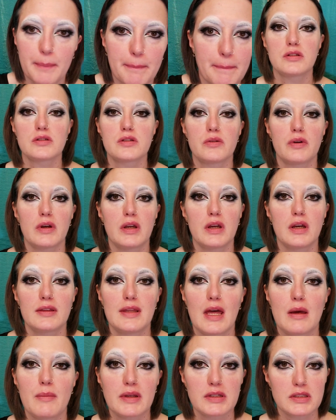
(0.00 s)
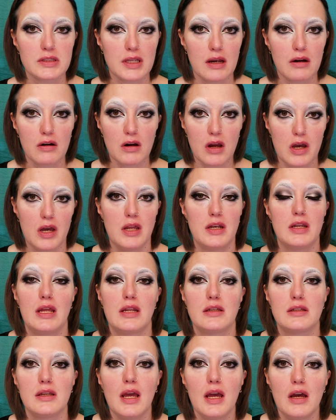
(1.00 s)
So I got that mascara on,
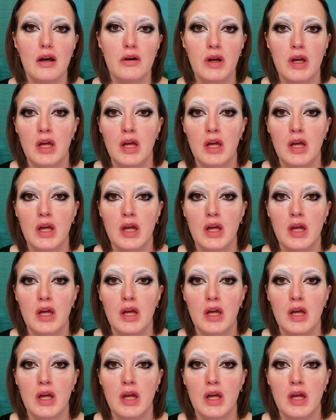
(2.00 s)
and now